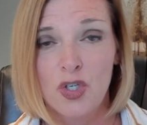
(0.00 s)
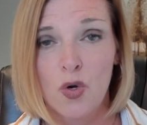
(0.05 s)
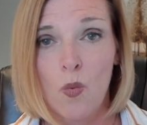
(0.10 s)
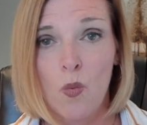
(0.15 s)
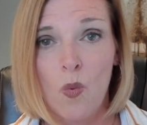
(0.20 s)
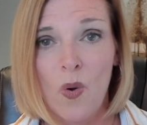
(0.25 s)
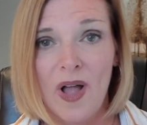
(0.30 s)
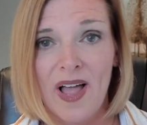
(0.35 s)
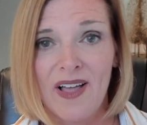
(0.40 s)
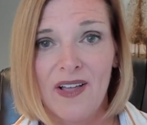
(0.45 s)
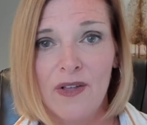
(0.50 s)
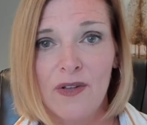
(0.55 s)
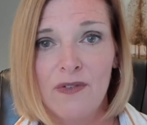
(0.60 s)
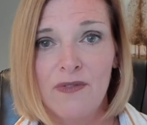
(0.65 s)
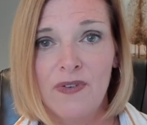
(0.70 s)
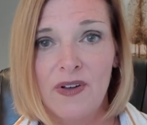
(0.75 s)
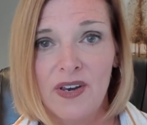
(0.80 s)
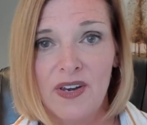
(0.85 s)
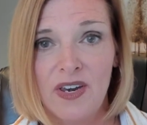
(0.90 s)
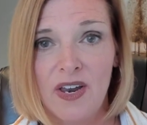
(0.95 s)

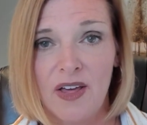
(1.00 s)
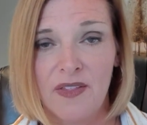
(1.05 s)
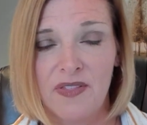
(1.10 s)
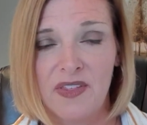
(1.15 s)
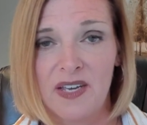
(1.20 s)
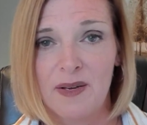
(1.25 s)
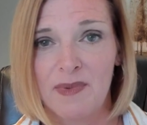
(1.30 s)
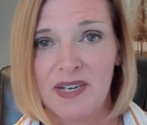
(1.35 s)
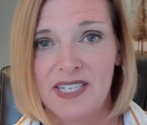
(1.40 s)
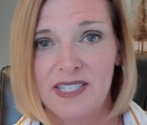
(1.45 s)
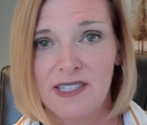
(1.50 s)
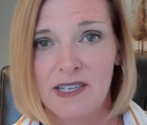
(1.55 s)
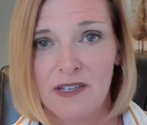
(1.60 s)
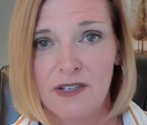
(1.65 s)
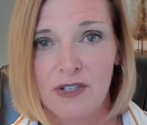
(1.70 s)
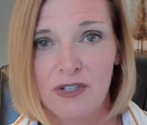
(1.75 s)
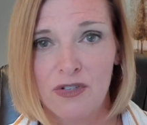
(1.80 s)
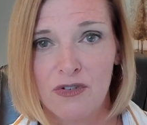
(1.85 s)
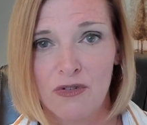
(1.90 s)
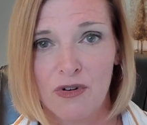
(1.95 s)
twelve nothing, my
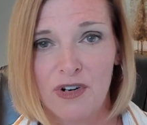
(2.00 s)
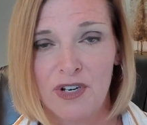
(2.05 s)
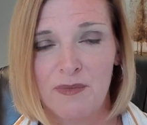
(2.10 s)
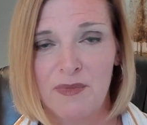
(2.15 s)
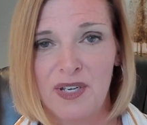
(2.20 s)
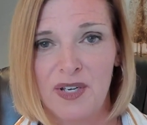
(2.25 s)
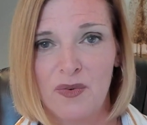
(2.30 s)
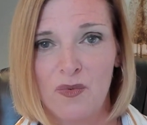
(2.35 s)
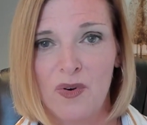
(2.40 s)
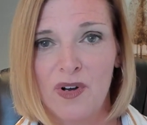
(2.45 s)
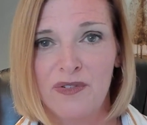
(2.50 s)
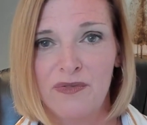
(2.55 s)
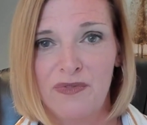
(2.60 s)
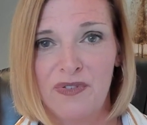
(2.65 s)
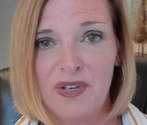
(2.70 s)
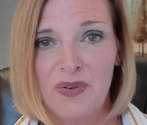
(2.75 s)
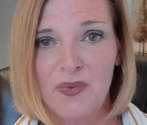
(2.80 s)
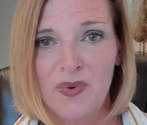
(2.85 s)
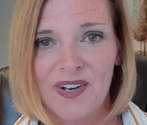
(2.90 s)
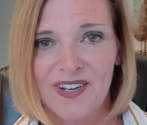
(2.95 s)
son destroyed me, one
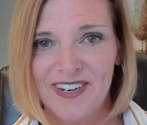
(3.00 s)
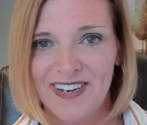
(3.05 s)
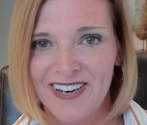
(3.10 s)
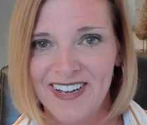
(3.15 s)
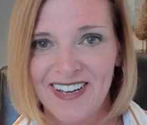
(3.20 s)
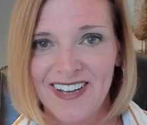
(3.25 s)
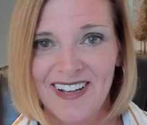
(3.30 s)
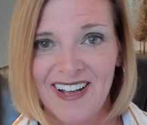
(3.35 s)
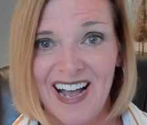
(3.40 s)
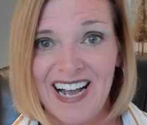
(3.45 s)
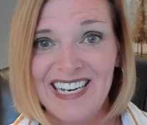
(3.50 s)
v one.